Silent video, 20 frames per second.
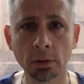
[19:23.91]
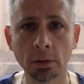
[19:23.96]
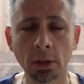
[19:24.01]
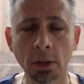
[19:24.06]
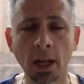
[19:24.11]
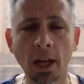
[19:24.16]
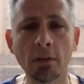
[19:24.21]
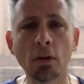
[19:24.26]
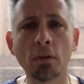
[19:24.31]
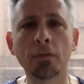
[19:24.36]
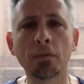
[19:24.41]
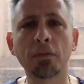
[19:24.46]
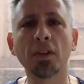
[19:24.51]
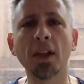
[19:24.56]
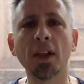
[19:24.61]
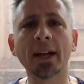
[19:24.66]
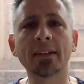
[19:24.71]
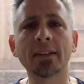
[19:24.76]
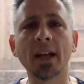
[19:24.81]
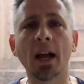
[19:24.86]
and
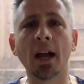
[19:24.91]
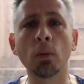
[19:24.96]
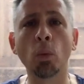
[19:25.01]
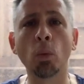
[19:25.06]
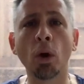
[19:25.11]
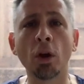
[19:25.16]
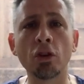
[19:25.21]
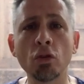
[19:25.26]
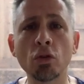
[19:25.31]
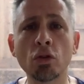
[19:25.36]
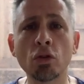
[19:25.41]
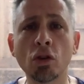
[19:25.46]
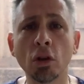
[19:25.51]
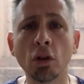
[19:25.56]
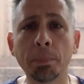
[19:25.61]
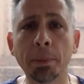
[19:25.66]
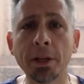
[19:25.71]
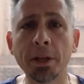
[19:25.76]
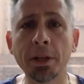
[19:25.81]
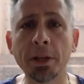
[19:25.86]
reflect on what you could
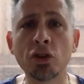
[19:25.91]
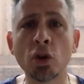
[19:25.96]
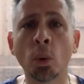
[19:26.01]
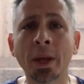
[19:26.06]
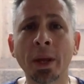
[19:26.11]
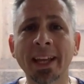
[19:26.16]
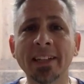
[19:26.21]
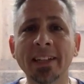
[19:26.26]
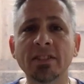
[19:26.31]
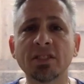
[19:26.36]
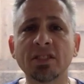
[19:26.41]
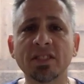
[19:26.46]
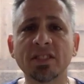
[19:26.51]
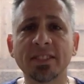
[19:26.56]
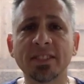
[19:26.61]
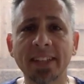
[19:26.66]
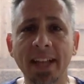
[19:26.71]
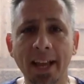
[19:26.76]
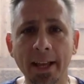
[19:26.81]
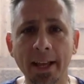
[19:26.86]
be doing
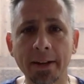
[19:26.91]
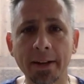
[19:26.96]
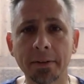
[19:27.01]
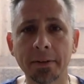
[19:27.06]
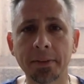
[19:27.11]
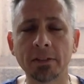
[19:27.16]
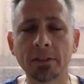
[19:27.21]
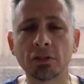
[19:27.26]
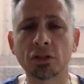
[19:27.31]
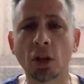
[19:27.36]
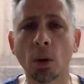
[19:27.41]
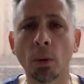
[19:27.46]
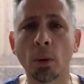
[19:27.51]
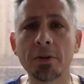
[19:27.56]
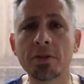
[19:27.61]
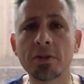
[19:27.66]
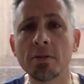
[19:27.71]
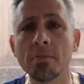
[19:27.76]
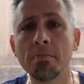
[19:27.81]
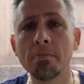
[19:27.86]
instead that's going
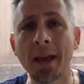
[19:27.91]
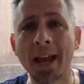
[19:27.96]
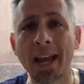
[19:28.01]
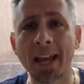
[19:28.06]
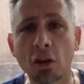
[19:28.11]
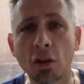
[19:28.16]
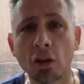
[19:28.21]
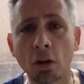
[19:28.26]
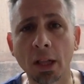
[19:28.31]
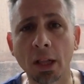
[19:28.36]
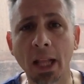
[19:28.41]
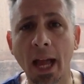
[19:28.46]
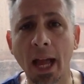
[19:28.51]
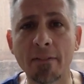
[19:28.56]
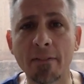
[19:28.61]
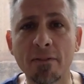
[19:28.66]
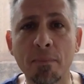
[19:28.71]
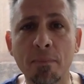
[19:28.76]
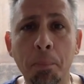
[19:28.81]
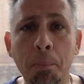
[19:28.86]
to make your
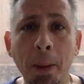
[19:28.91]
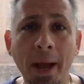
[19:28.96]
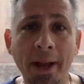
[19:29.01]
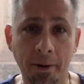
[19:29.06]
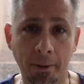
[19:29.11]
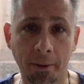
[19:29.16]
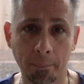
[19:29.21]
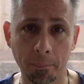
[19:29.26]
life better.